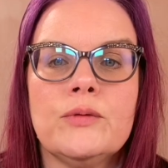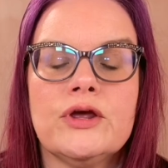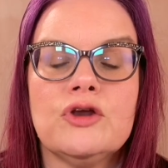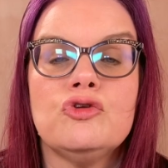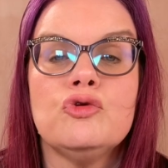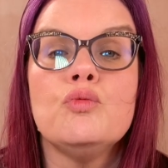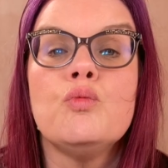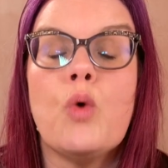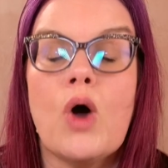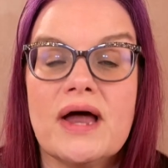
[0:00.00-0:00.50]
can
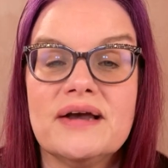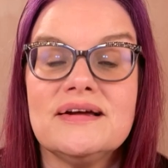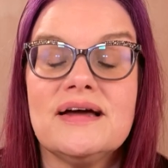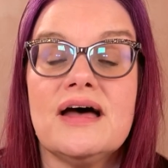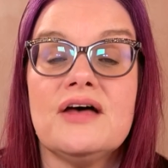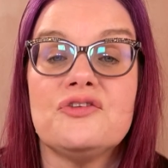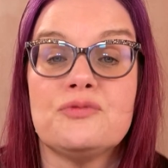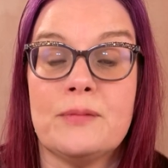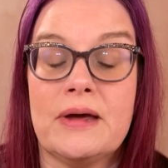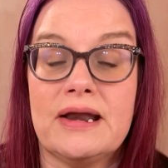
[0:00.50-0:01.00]
do 1
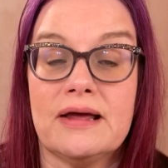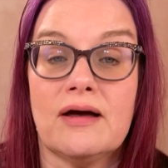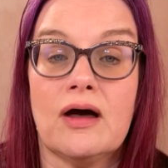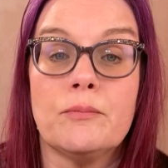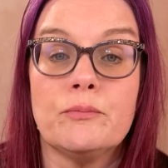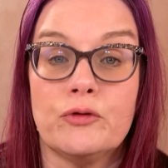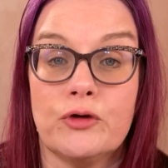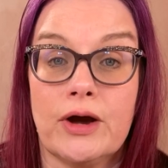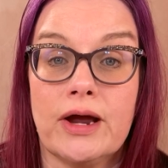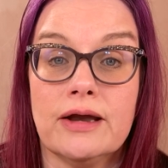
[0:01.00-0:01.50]
cosmetic
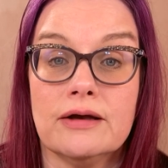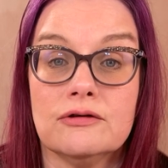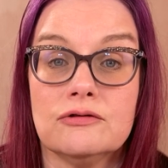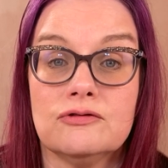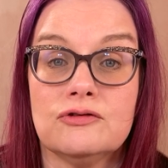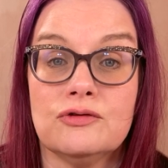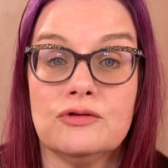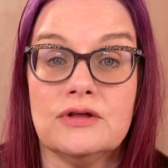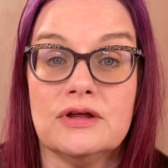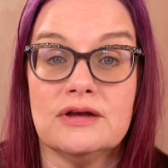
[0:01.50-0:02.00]
upgrade
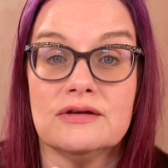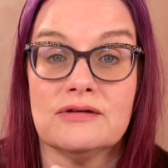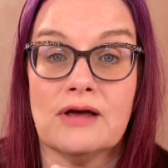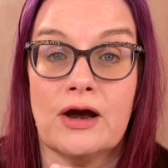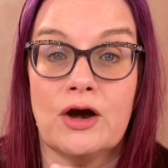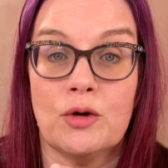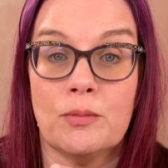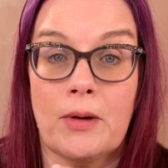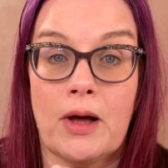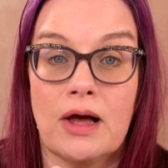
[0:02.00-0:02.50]
to the
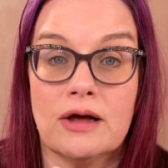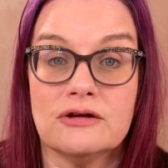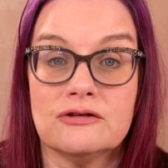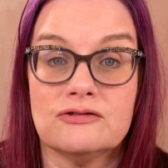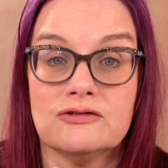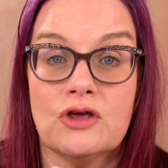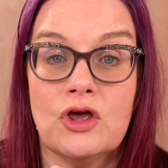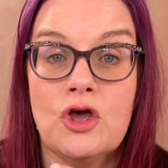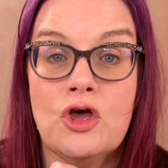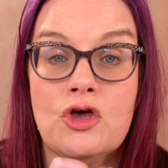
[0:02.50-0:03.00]
entire
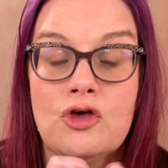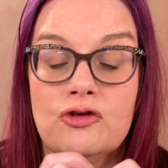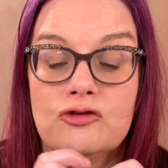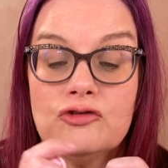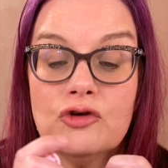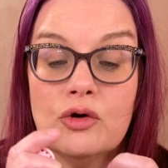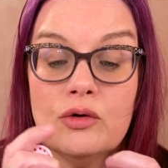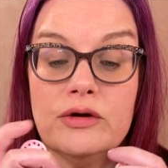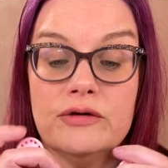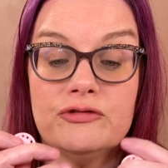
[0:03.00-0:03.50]
box.
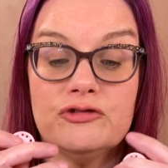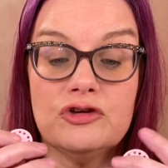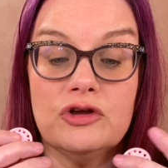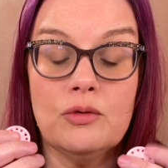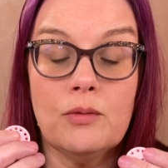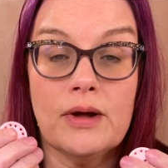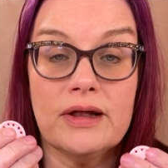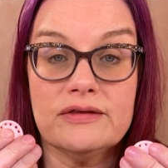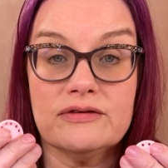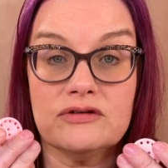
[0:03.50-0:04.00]
So if she
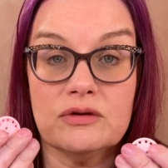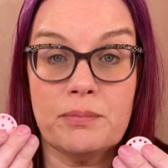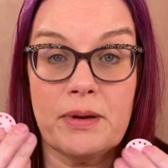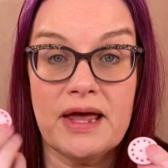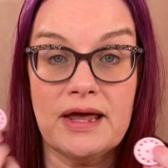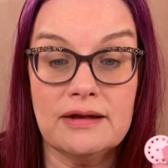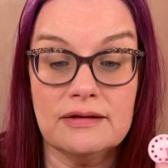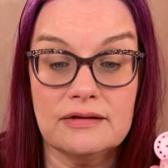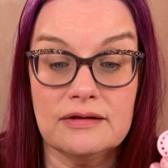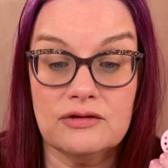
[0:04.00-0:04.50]
wants to
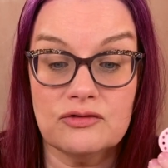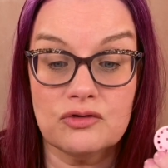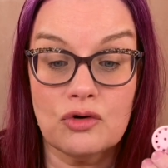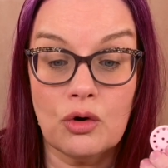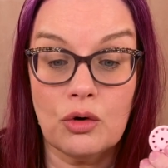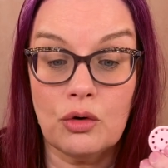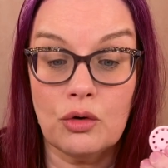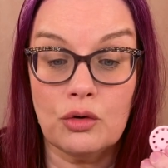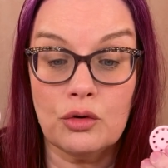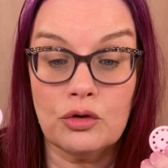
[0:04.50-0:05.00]
paint these
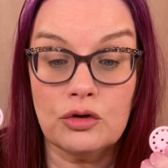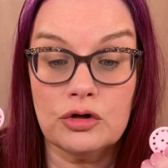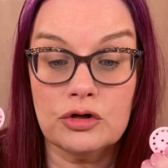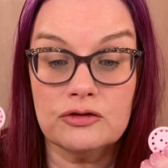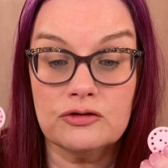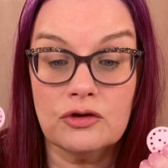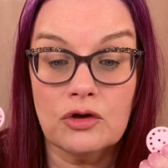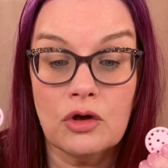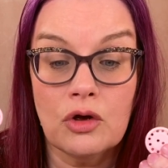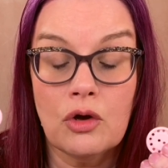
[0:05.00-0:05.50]

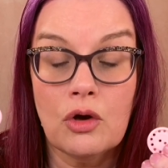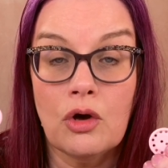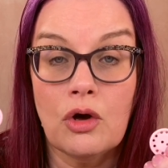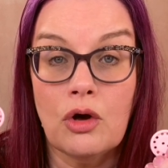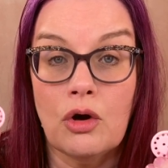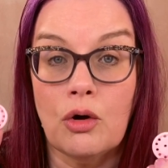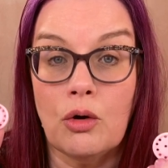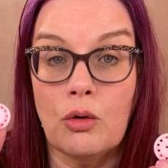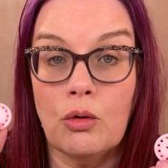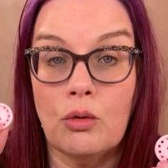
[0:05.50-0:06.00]
gold
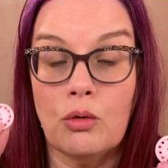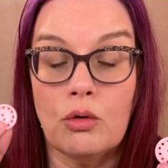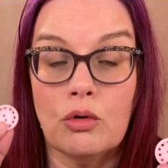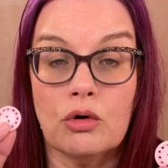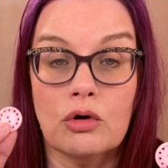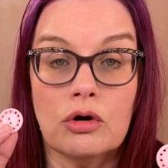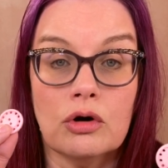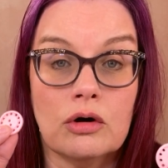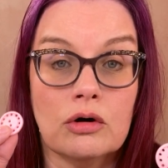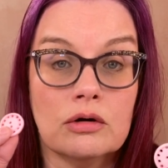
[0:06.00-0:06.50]

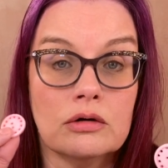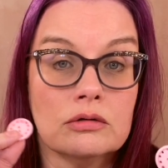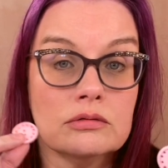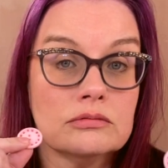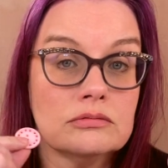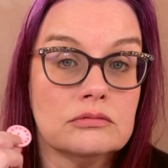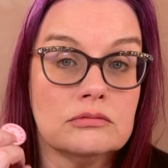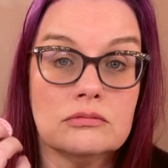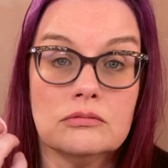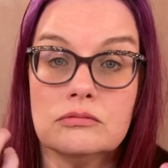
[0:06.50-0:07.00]
or
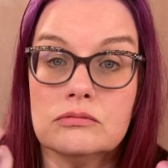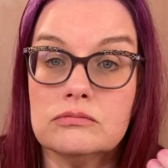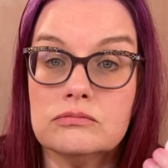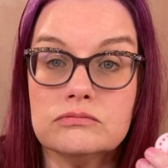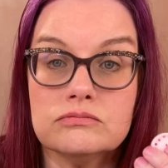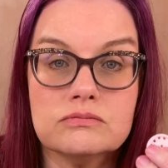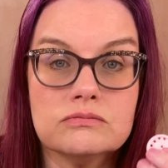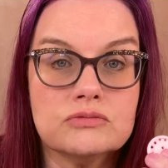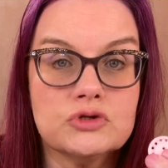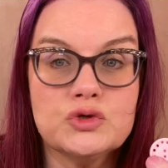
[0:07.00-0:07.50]

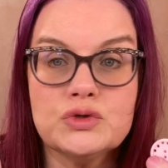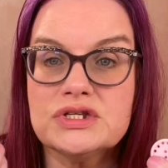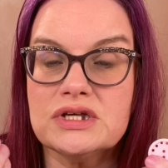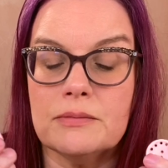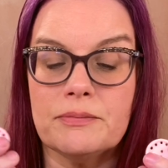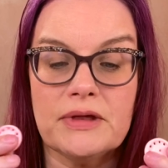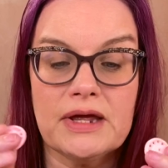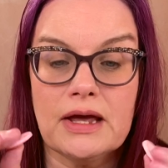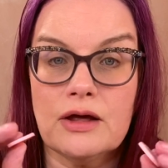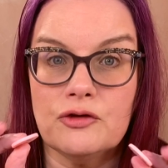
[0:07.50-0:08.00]
do
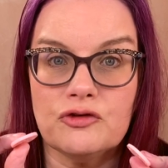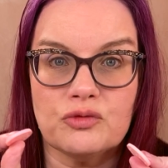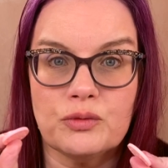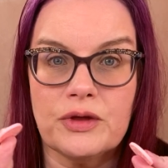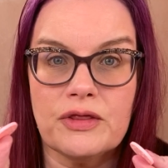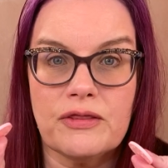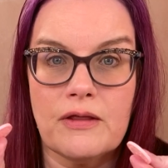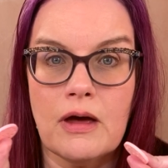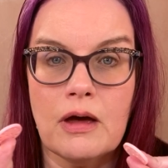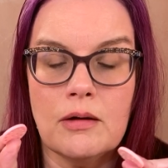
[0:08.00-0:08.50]
something else
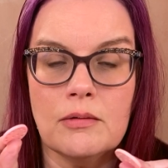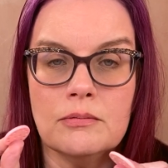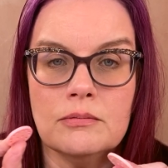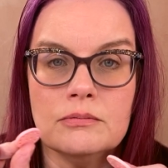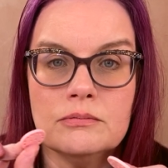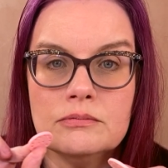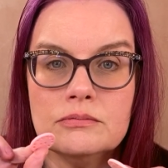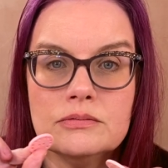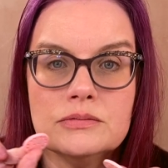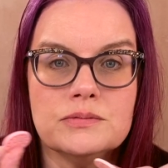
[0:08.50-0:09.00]
with
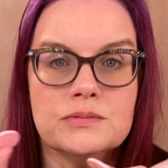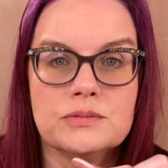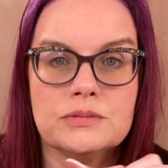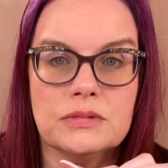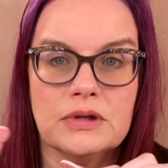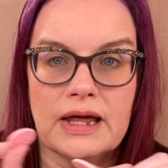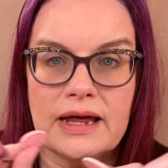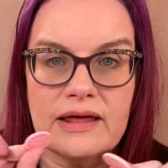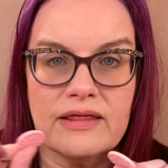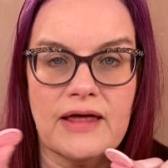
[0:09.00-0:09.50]
them
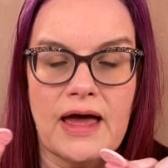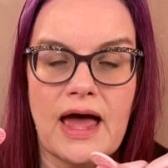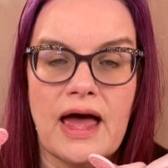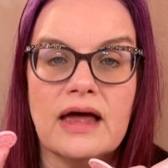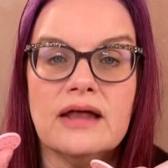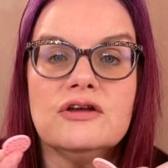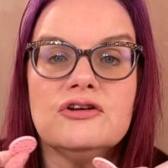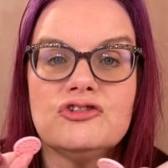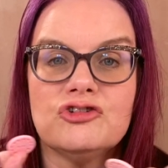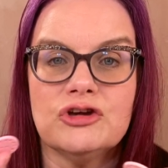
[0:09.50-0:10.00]
like
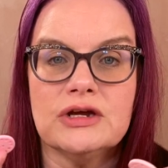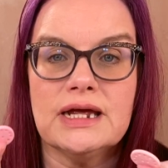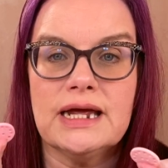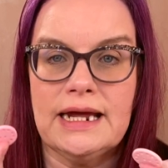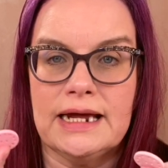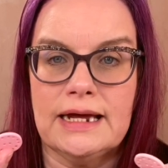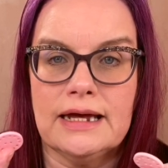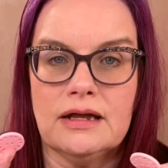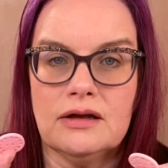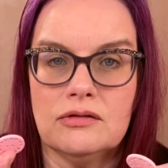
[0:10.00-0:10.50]
that, she
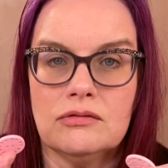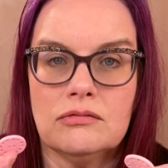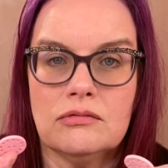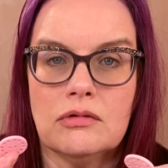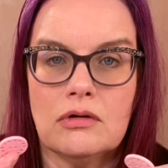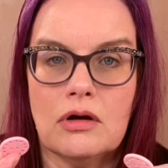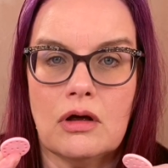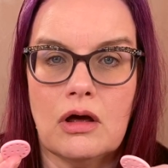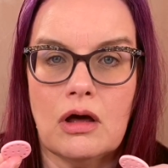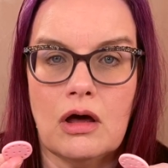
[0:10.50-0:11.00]
can.
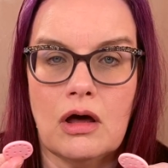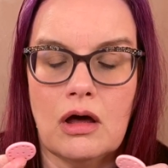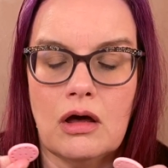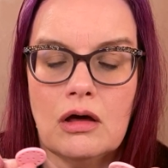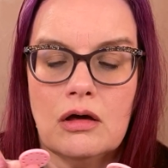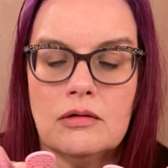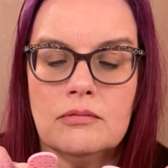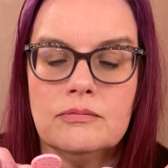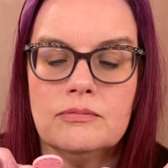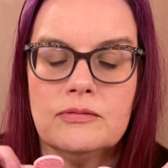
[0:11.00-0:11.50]

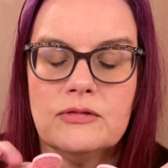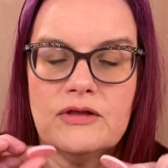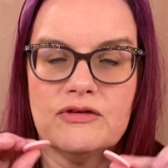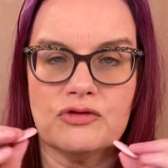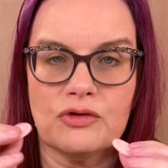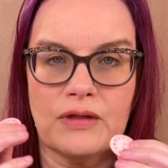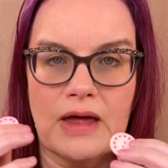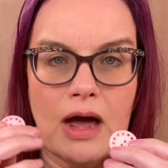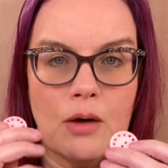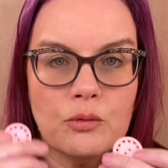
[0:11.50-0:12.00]

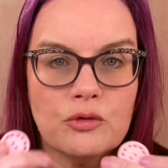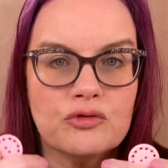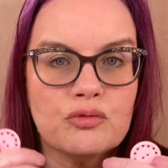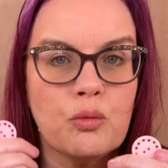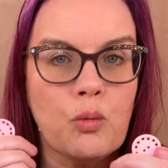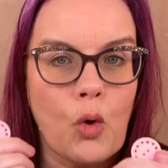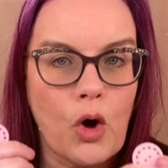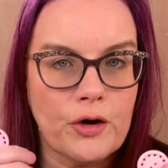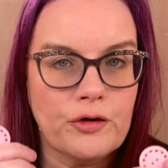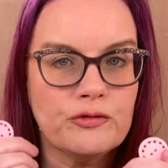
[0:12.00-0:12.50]
So that was
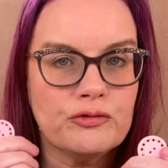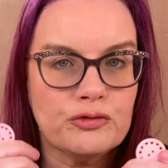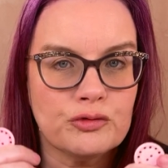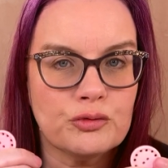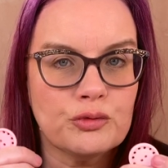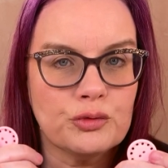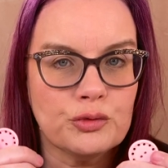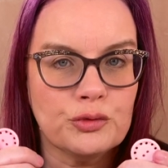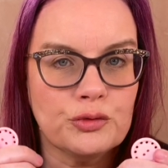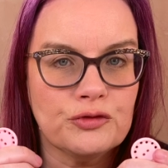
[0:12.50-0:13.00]
one of the
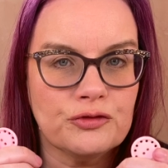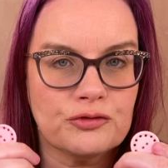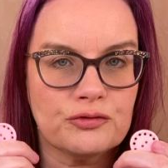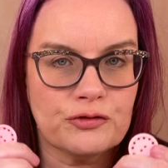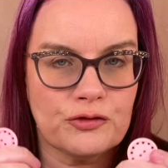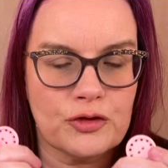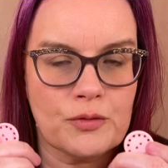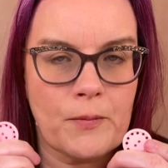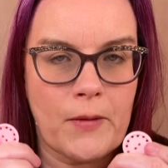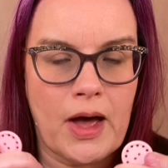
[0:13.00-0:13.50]
rules
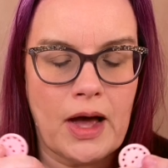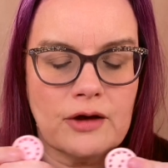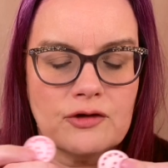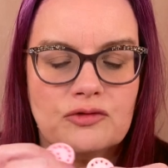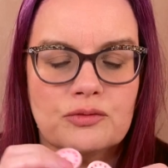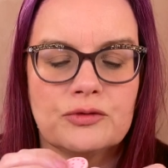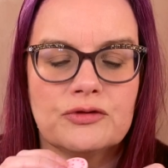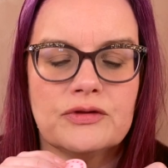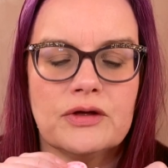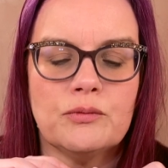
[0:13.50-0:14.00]
for the
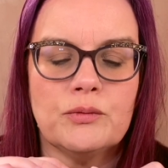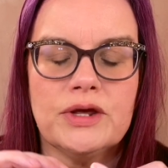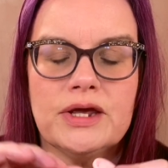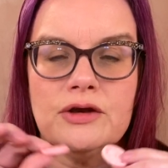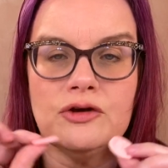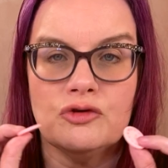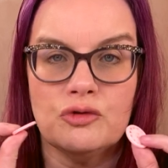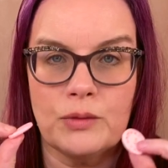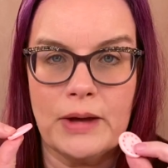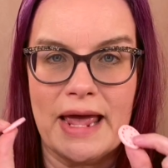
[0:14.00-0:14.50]
box, was that we
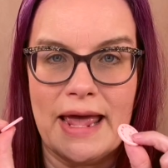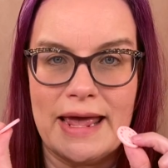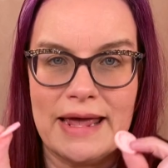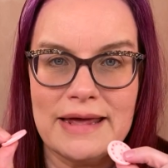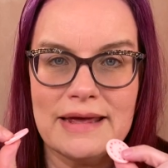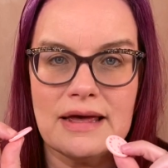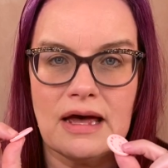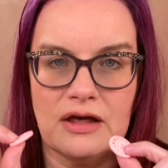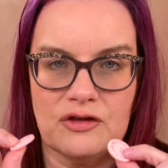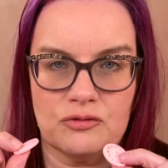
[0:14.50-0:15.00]
can do
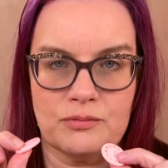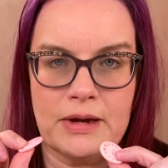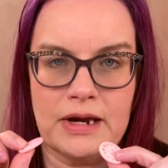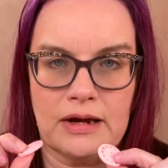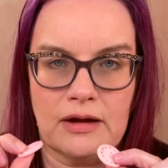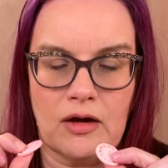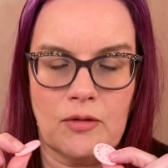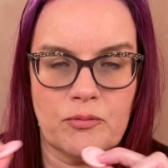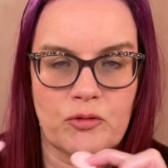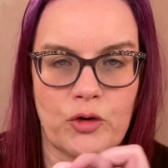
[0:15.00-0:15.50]
a
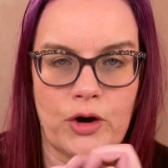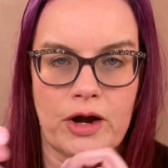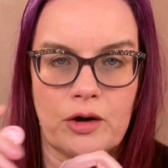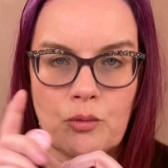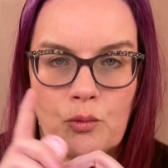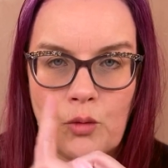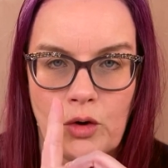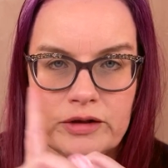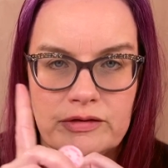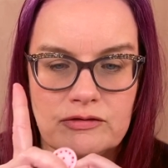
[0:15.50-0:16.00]
cosmetic upgrade,
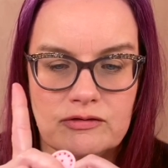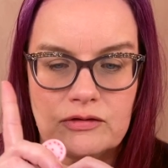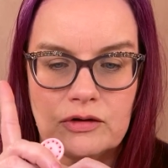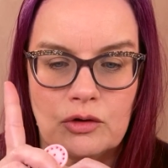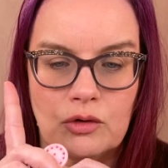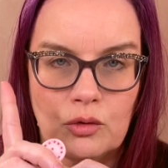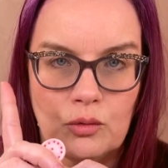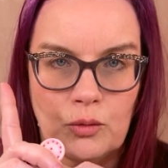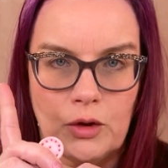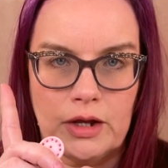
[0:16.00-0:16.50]
1
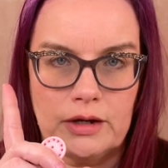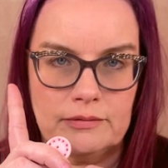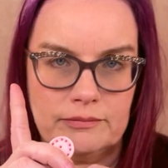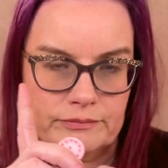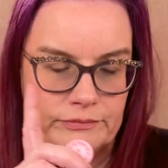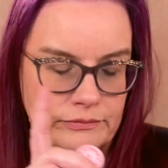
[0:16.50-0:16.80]
single one.